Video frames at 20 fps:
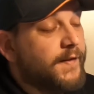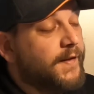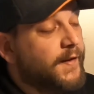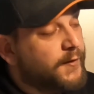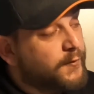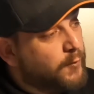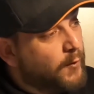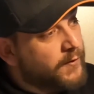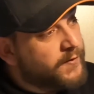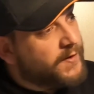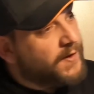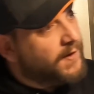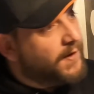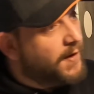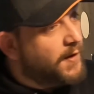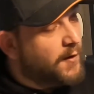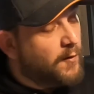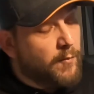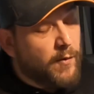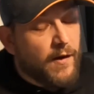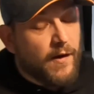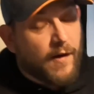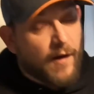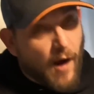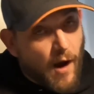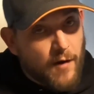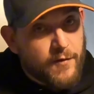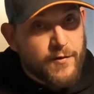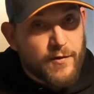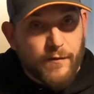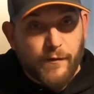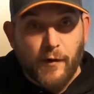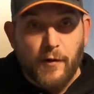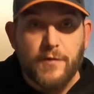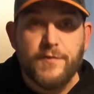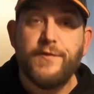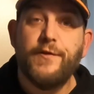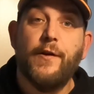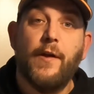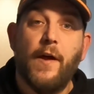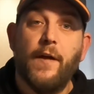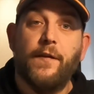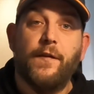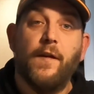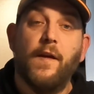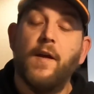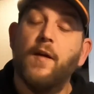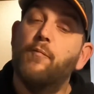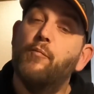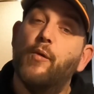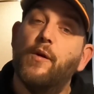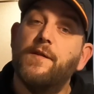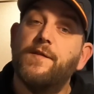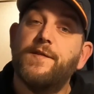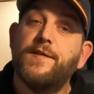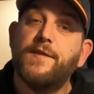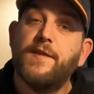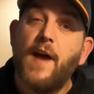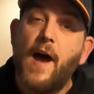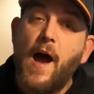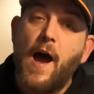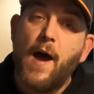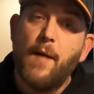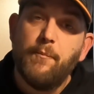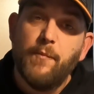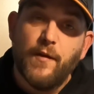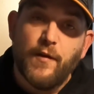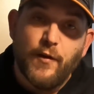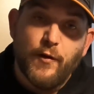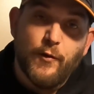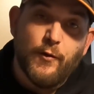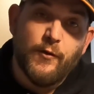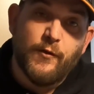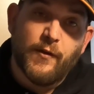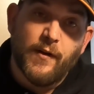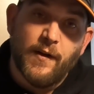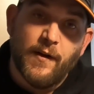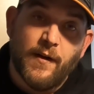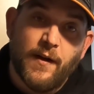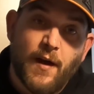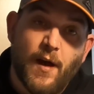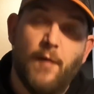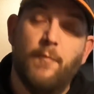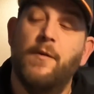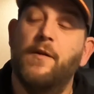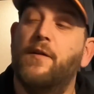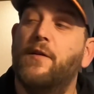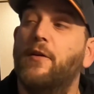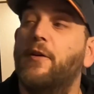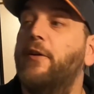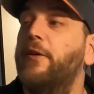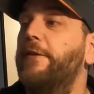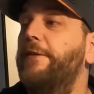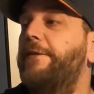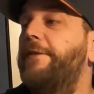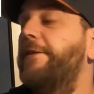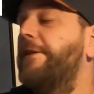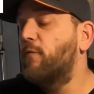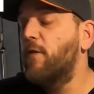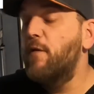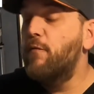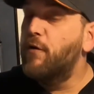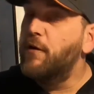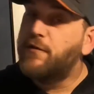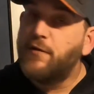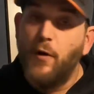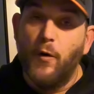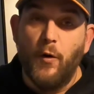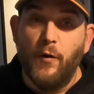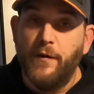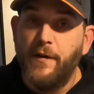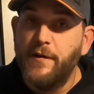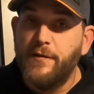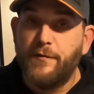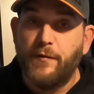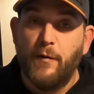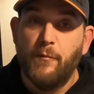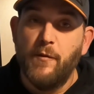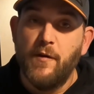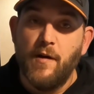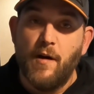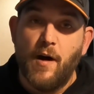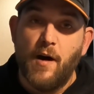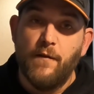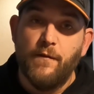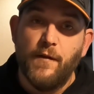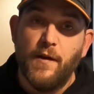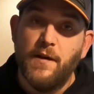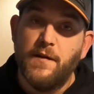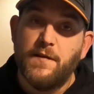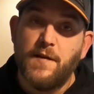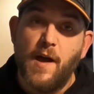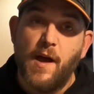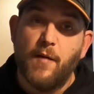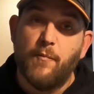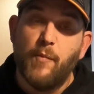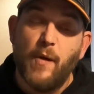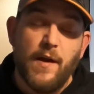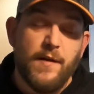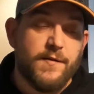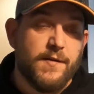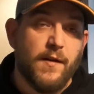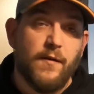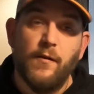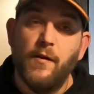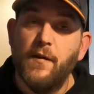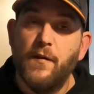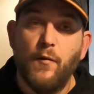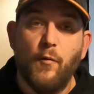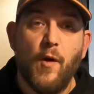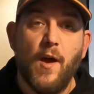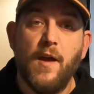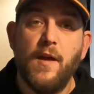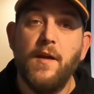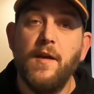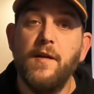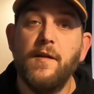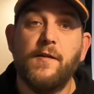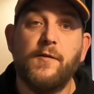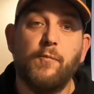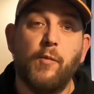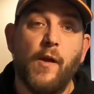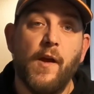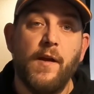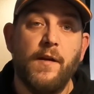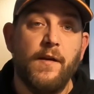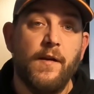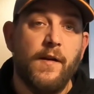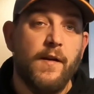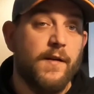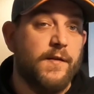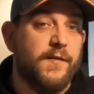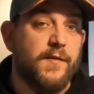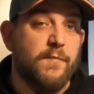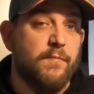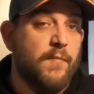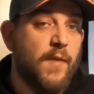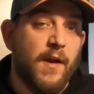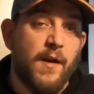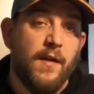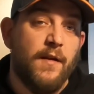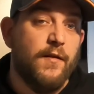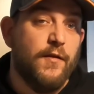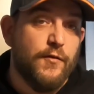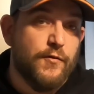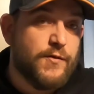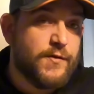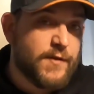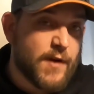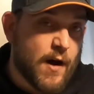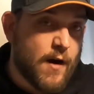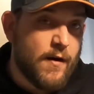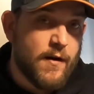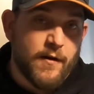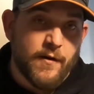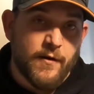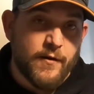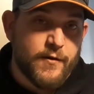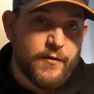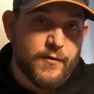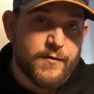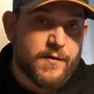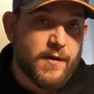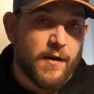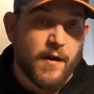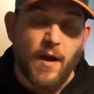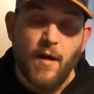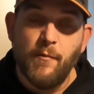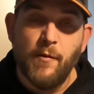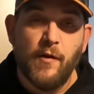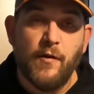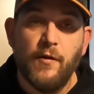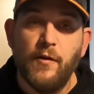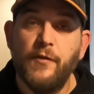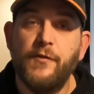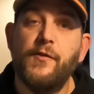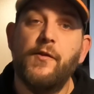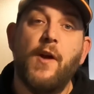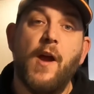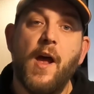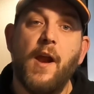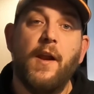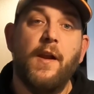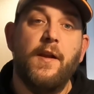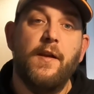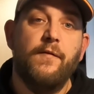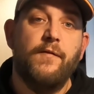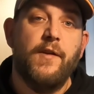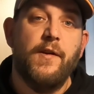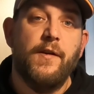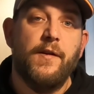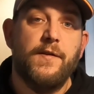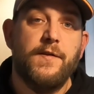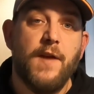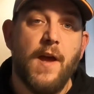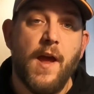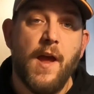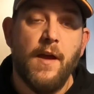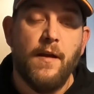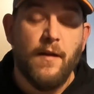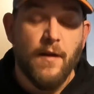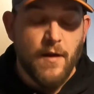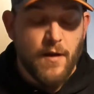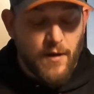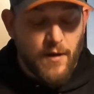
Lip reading: and this one's a little bit controversial I think, but stop using chemicals. We were told this from the RV tech. Basically the way he explained it is the minute you start introducing chemicals or additive to your tank,